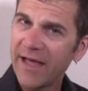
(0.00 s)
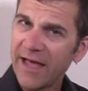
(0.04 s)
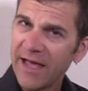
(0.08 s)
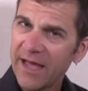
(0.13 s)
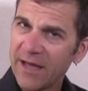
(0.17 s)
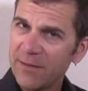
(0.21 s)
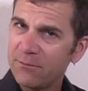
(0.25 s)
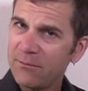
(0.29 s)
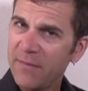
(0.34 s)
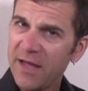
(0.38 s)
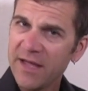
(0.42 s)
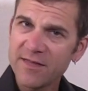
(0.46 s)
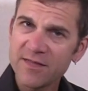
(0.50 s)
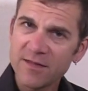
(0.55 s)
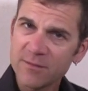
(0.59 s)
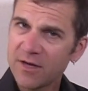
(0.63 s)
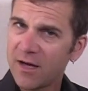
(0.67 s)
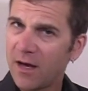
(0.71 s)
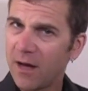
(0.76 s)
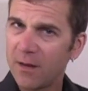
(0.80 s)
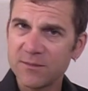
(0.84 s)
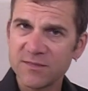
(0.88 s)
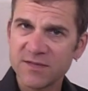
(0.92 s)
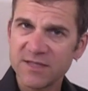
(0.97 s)
and make them
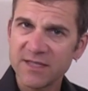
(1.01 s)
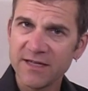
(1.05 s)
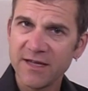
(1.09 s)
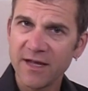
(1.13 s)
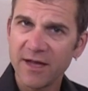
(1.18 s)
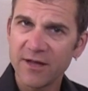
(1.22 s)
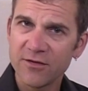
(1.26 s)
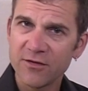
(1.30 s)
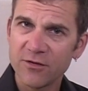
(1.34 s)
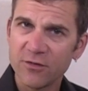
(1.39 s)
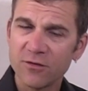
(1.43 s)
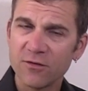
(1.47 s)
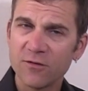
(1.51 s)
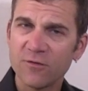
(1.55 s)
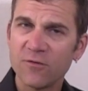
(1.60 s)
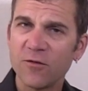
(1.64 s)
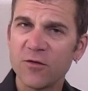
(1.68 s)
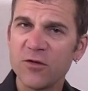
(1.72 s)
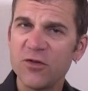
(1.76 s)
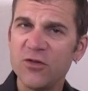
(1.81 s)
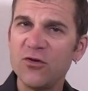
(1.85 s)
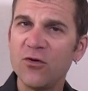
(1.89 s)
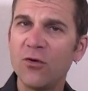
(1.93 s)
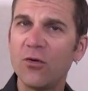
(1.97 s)
come together for
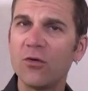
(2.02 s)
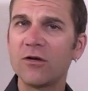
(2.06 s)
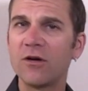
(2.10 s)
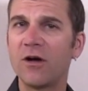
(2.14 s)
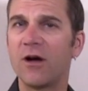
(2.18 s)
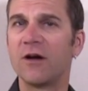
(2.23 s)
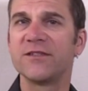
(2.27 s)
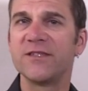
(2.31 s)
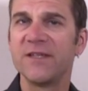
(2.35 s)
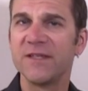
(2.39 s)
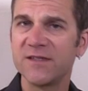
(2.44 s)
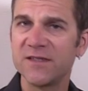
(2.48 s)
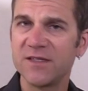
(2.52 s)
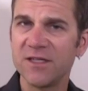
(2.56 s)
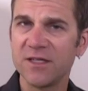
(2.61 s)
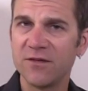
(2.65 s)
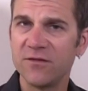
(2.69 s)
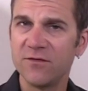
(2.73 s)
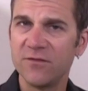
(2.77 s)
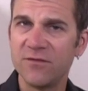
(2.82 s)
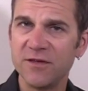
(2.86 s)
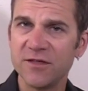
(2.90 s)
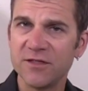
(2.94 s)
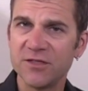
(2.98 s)
your artistic
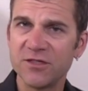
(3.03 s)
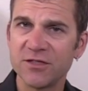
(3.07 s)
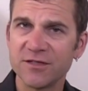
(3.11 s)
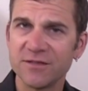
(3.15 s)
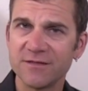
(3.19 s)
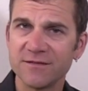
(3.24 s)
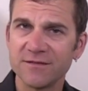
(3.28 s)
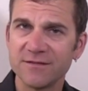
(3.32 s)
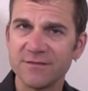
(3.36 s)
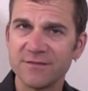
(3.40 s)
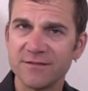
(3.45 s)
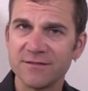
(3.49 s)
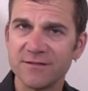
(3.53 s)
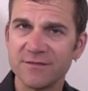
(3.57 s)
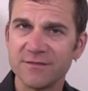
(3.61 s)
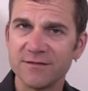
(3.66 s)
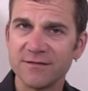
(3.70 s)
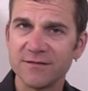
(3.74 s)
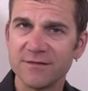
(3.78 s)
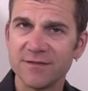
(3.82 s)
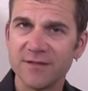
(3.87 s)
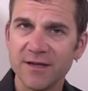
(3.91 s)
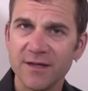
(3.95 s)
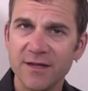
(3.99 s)
vision.
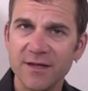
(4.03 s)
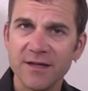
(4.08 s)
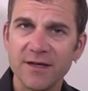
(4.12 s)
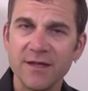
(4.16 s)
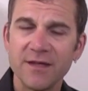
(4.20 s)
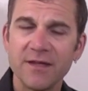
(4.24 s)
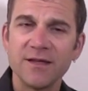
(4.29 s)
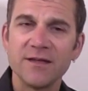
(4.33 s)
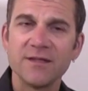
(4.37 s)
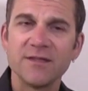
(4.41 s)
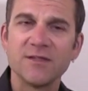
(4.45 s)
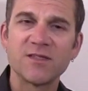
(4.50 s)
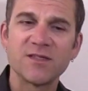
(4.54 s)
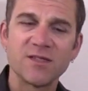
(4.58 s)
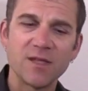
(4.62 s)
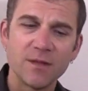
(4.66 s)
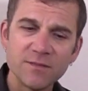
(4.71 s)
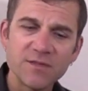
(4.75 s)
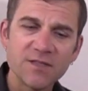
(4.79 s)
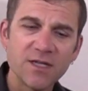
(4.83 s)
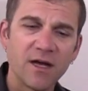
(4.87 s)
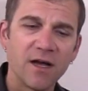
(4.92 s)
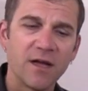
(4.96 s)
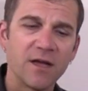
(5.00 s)

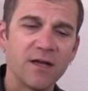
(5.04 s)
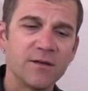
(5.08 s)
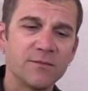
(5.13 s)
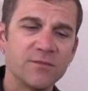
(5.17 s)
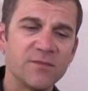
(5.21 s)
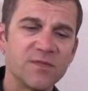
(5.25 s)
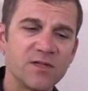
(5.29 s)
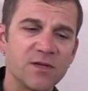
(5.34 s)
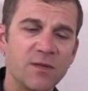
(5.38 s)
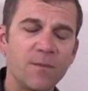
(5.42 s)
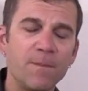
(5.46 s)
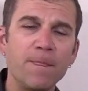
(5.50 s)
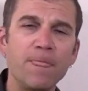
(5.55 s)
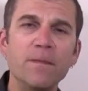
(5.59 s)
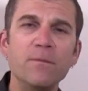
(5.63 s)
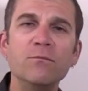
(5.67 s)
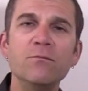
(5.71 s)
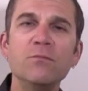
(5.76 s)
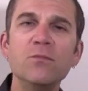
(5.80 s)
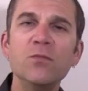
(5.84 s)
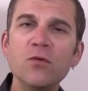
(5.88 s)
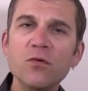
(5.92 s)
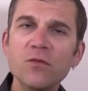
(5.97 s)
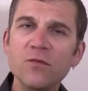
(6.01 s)
Sometimes
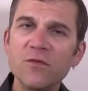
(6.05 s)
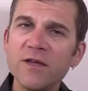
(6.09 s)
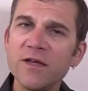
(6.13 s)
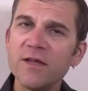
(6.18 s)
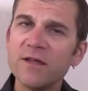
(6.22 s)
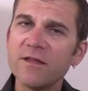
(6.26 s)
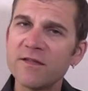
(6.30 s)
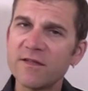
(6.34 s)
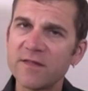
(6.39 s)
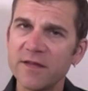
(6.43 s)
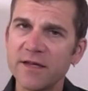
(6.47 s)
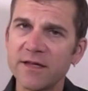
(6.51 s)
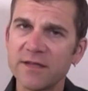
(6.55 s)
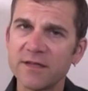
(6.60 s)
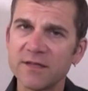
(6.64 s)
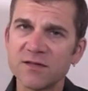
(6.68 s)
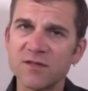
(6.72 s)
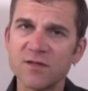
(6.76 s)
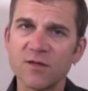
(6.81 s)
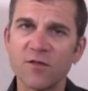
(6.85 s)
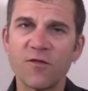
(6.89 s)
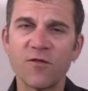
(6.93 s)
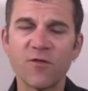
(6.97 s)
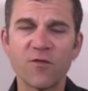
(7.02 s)
moving things
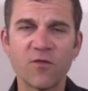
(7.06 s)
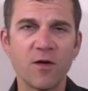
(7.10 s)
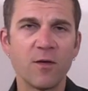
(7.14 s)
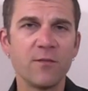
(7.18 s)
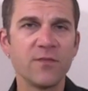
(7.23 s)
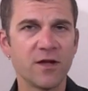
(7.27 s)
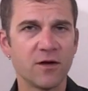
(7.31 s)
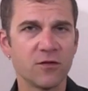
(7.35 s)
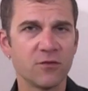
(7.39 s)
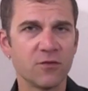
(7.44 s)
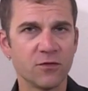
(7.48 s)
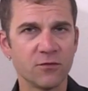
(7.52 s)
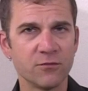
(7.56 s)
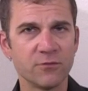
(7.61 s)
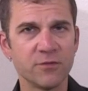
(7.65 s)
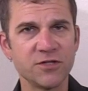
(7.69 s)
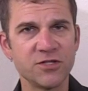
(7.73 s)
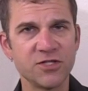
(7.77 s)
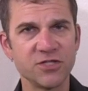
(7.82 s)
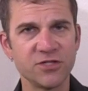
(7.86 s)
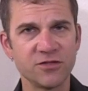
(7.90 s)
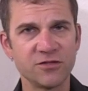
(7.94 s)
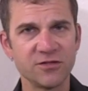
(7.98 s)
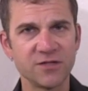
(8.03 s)
from their
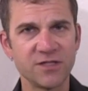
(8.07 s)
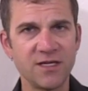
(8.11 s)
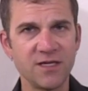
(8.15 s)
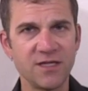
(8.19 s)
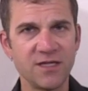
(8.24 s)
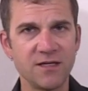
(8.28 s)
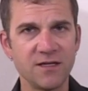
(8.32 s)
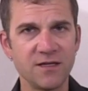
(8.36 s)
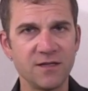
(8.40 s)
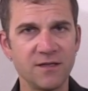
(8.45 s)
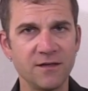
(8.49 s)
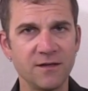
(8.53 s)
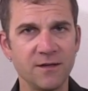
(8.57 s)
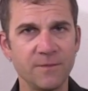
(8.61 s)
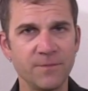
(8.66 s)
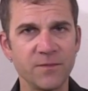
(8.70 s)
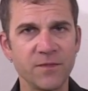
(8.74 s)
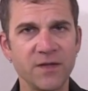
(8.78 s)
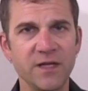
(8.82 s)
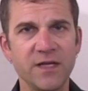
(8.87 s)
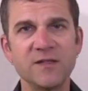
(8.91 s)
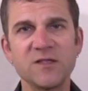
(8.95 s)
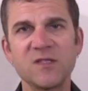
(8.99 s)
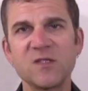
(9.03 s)
original key
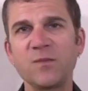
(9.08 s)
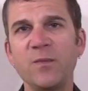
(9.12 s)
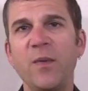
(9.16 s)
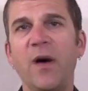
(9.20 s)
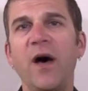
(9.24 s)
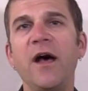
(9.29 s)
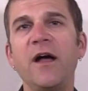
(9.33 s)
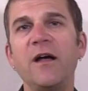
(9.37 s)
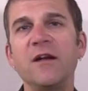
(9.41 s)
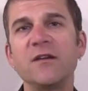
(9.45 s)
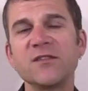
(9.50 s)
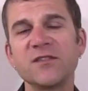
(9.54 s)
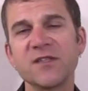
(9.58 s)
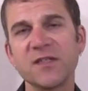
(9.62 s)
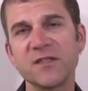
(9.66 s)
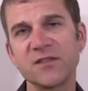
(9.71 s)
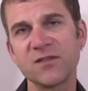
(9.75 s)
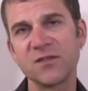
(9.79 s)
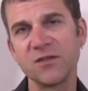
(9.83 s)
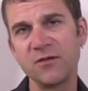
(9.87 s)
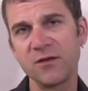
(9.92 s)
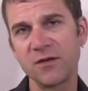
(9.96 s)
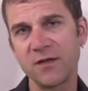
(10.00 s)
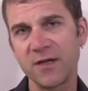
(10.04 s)
inspires us
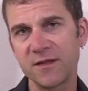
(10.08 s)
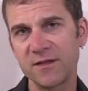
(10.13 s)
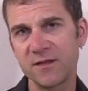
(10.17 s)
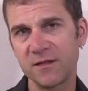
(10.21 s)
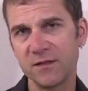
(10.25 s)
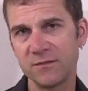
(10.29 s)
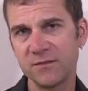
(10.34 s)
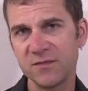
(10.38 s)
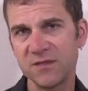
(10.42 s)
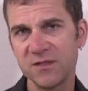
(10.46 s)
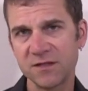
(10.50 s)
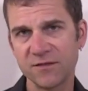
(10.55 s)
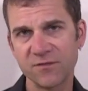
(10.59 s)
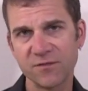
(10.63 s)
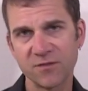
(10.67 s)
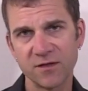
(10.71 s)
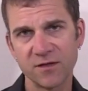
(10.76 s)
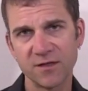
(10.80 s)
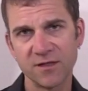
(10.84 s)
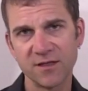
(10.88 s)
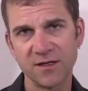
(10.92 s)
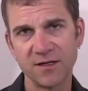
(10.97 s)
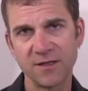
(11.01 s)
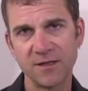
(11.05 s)
to look at them
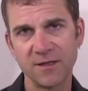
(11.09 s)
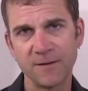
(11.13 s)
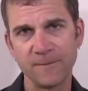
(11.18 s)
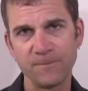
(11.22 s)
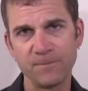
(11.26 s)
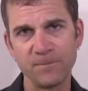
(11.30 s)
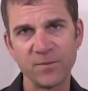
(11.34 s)
differently.